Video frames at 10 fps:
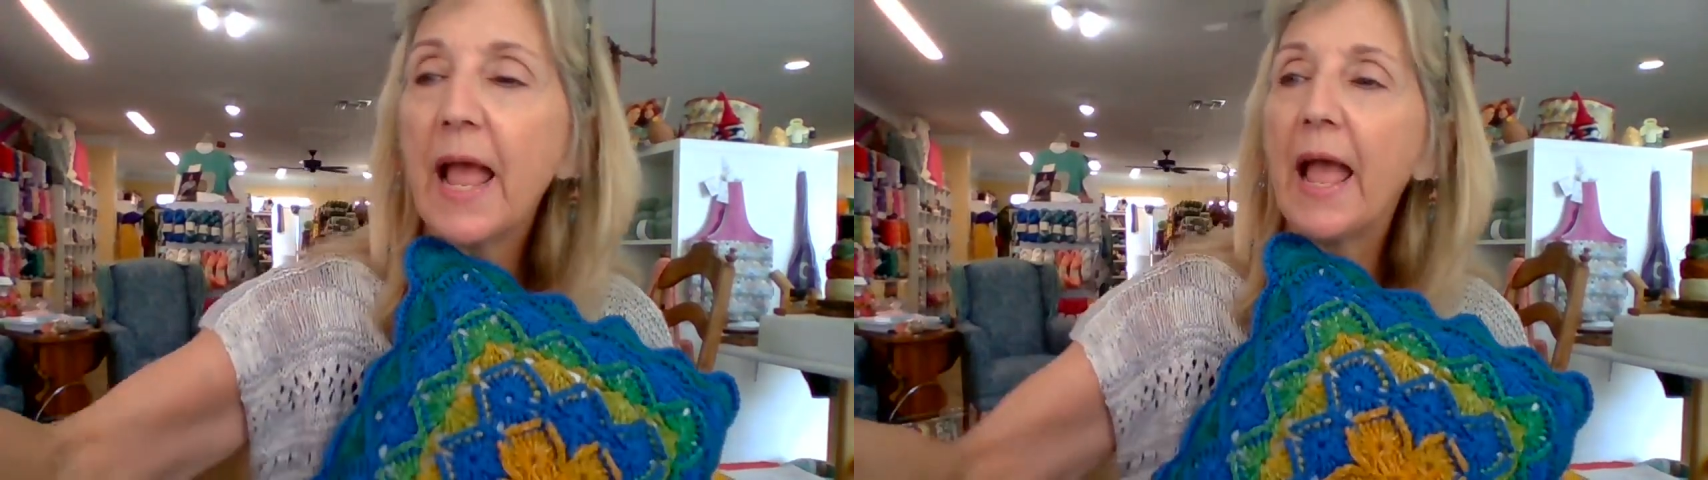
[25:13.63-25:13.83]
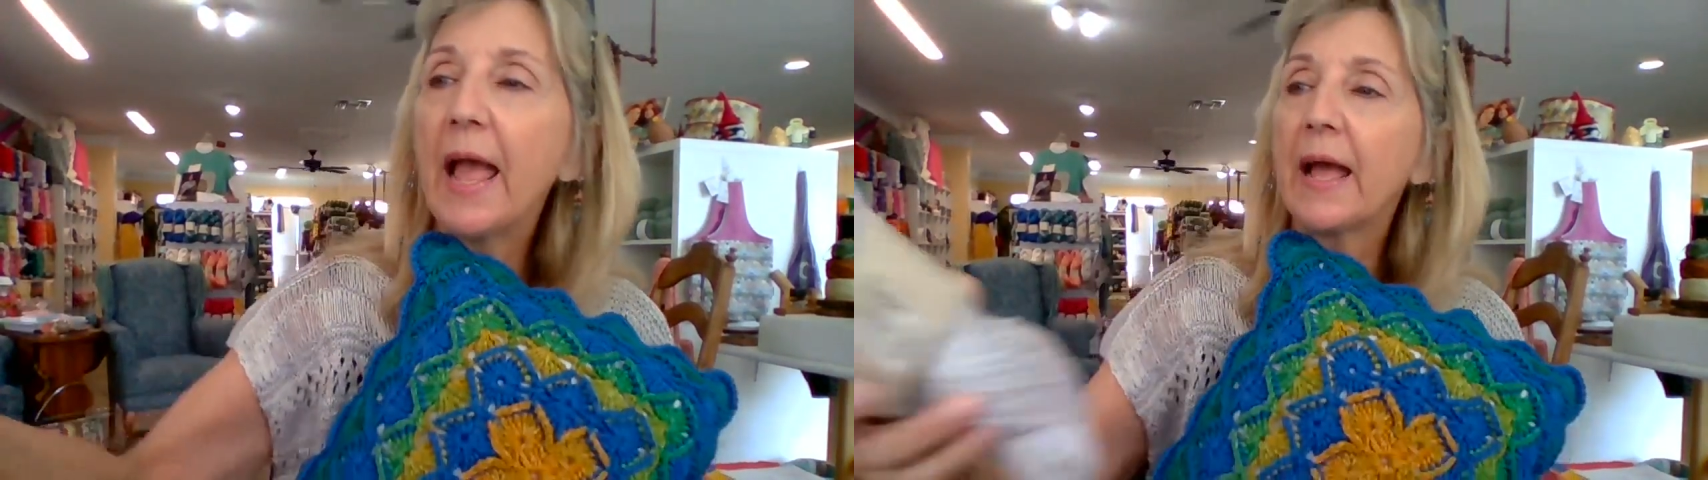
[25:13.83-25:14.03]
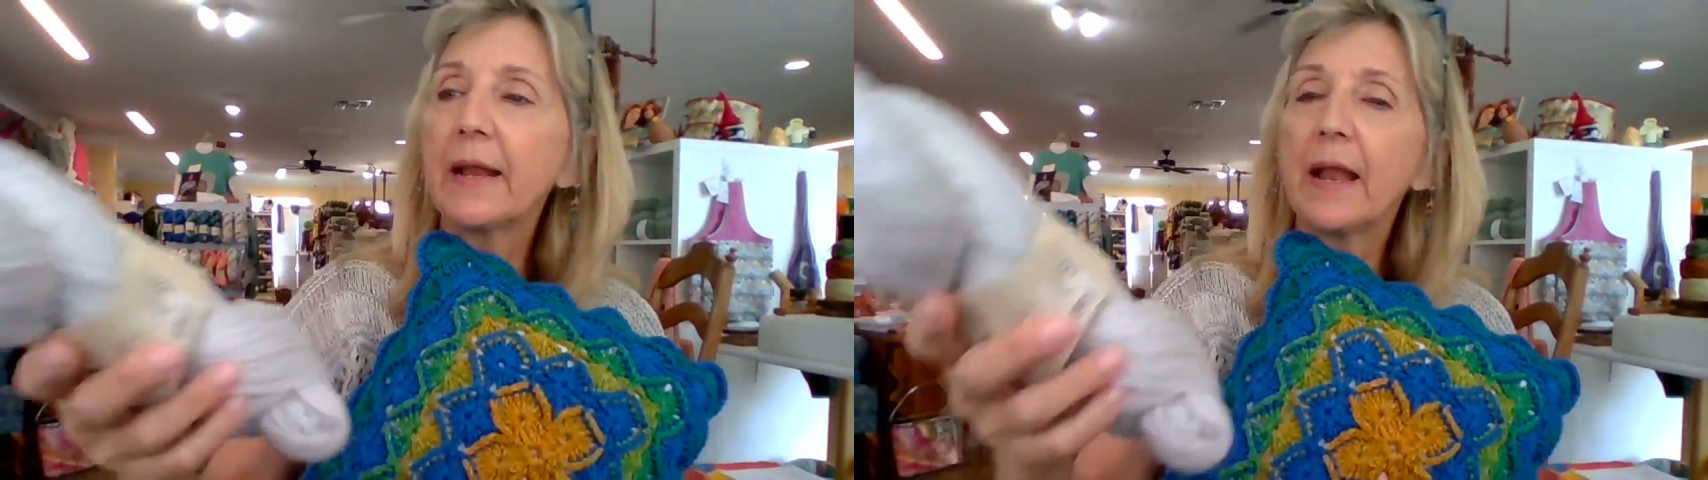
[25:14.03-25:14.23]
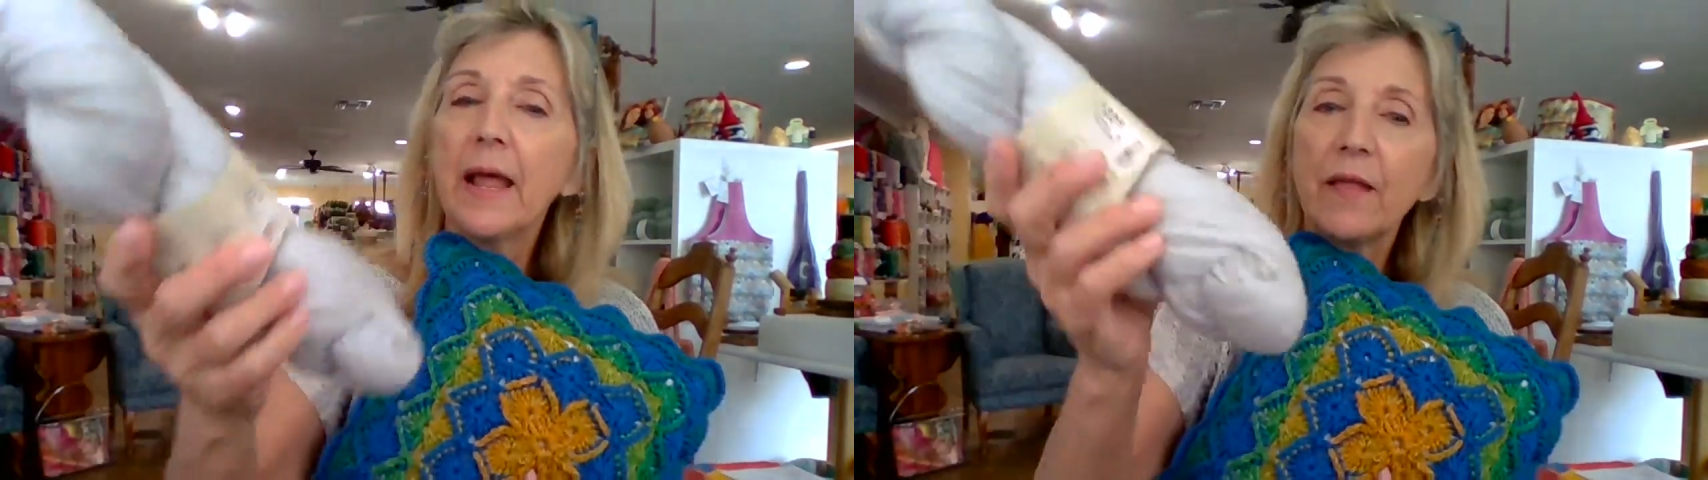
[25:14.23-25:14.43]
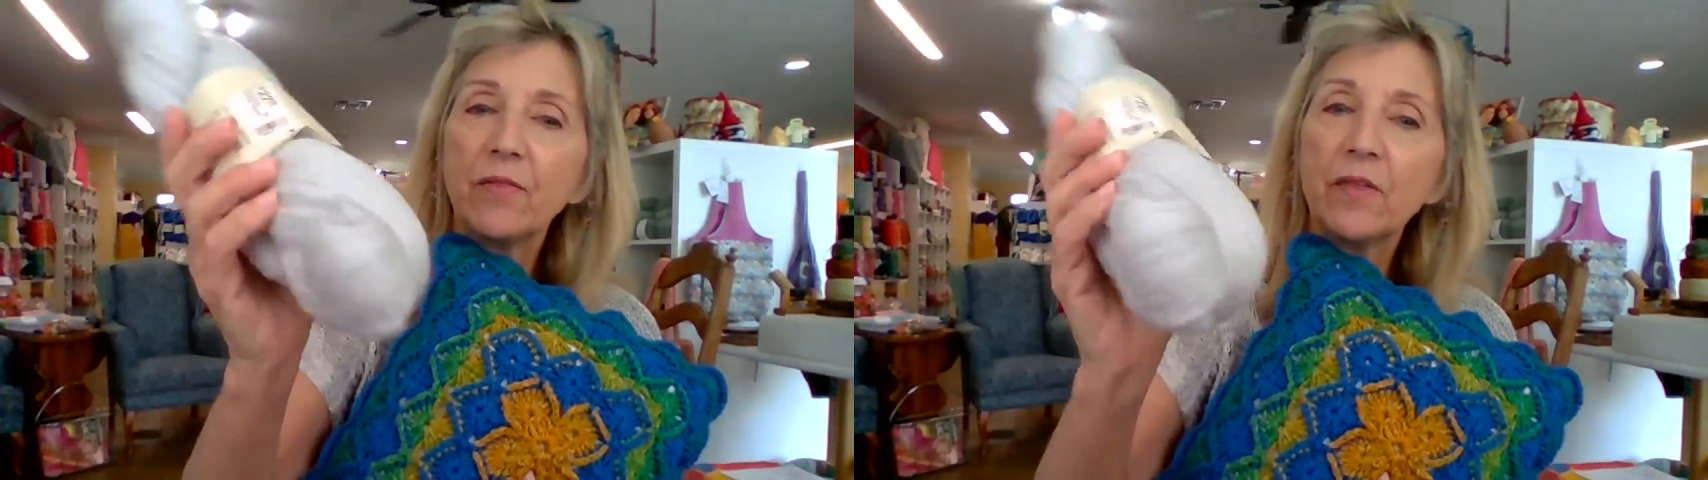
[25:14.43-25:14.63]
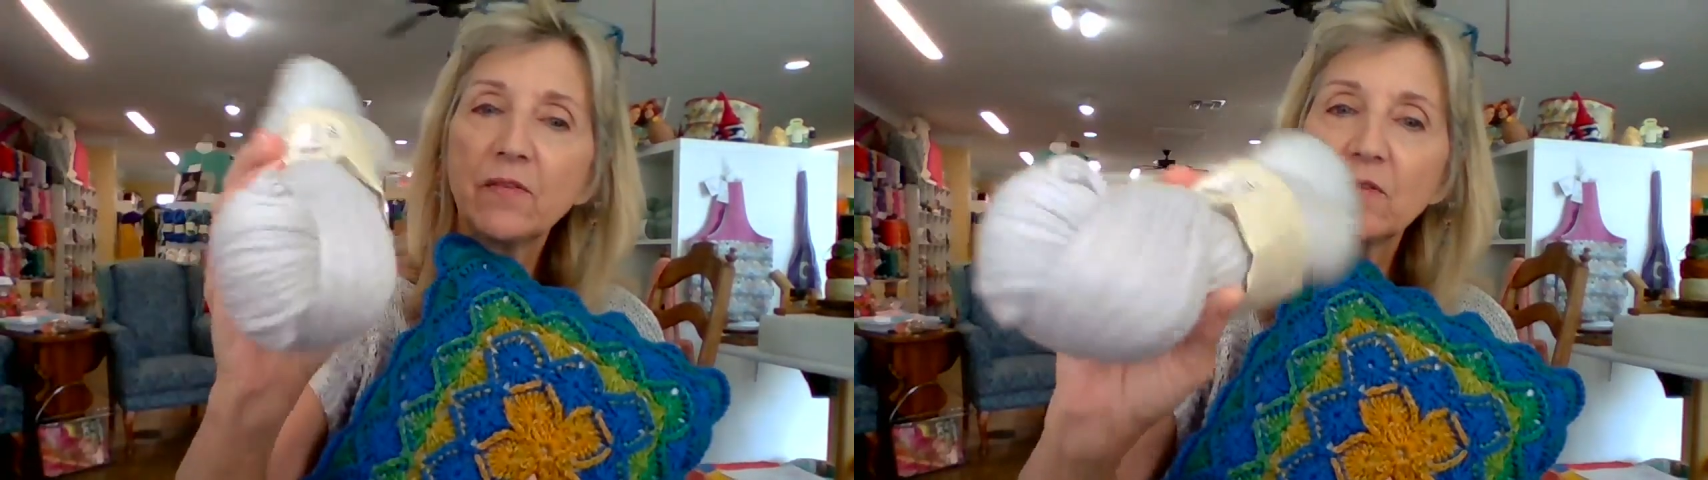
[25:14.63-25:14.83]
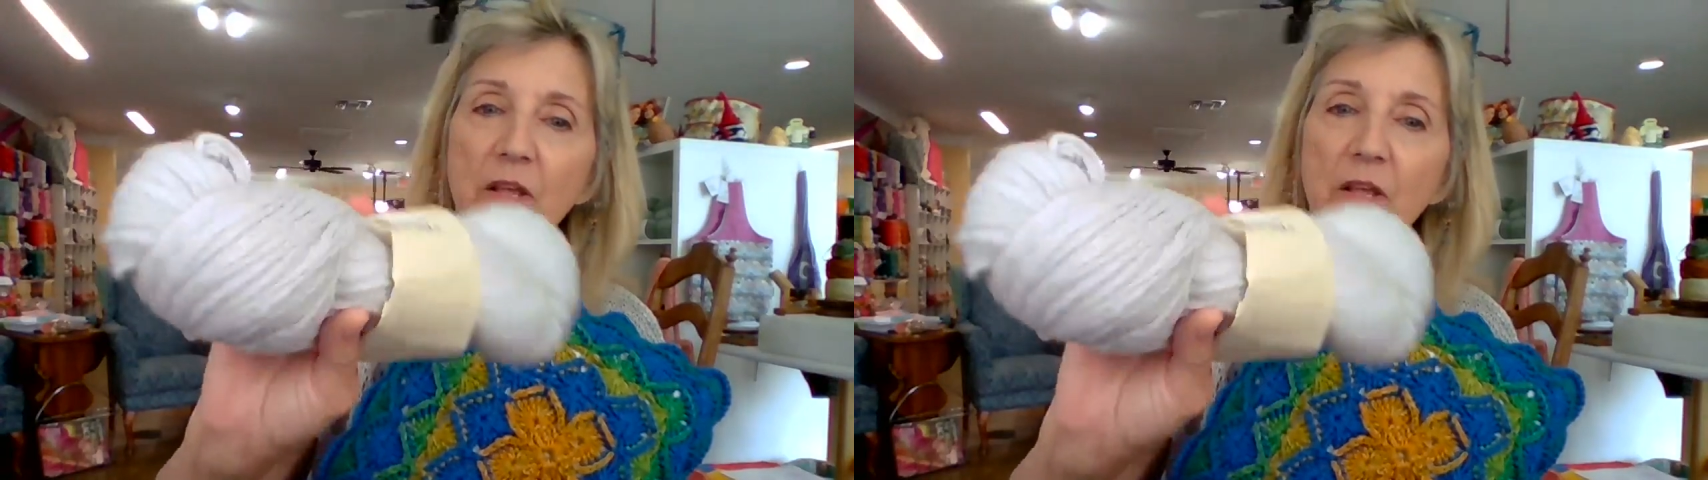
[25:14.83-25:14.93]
and this is